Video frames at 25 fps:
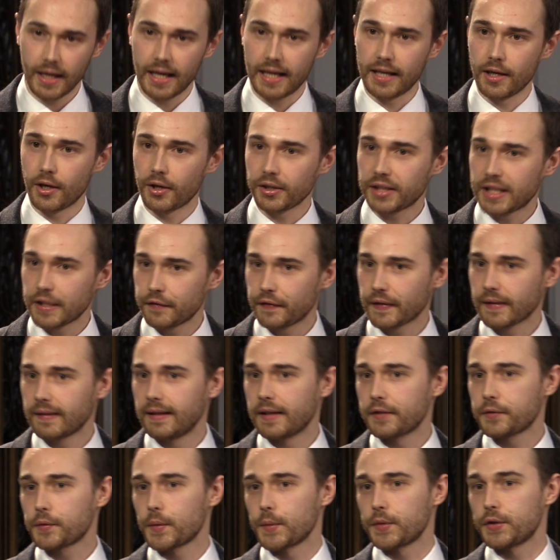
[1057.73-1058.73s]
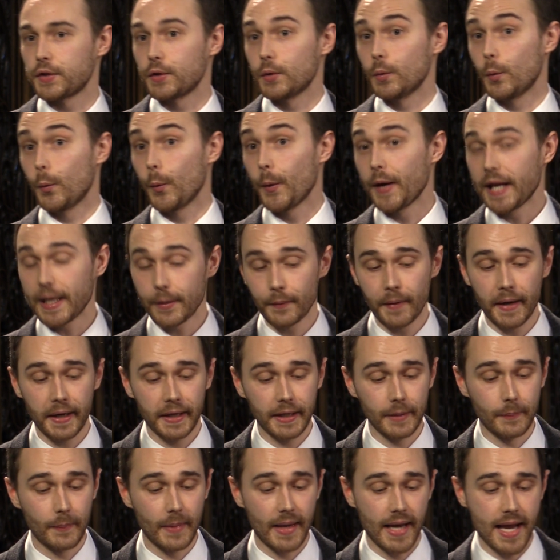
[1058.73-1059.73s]
In our giving literature, we
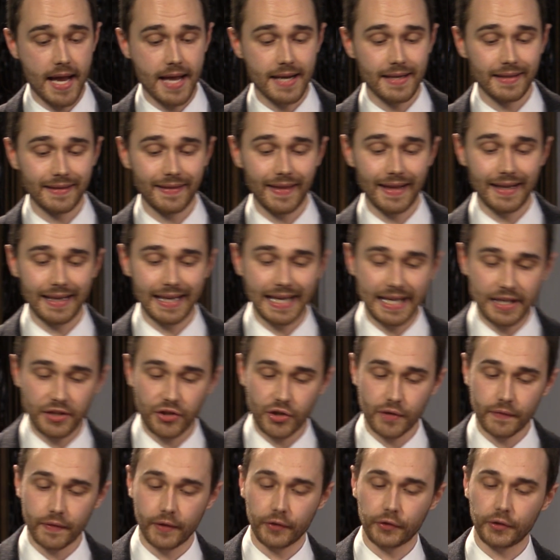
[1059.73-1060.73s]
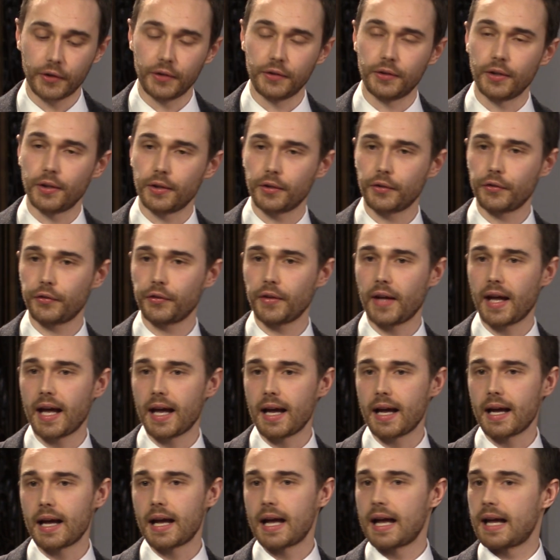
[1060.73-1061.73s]
recommend that each of us conducts
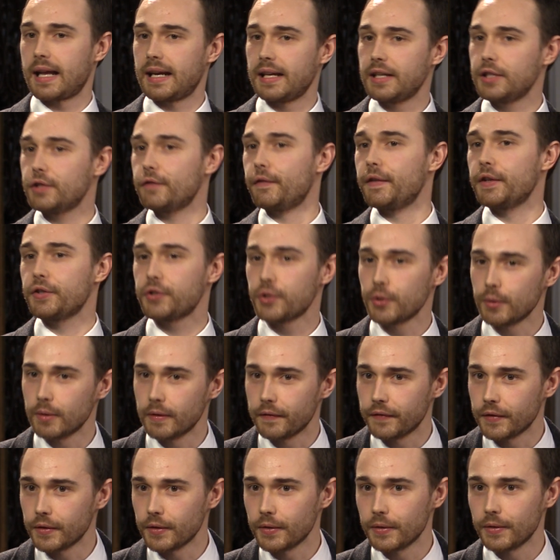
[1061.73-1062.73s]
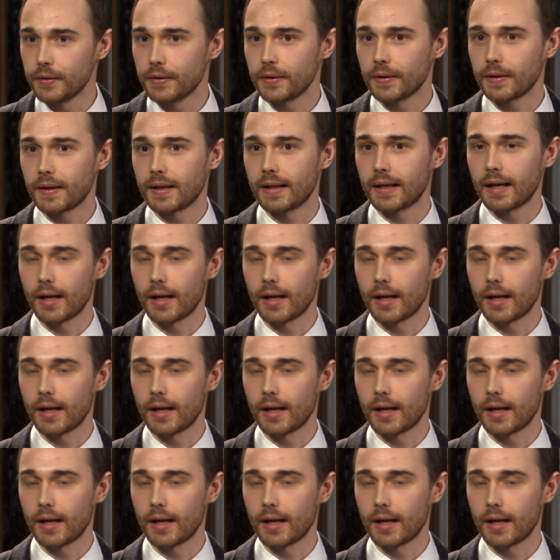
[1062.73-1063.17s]
an individual review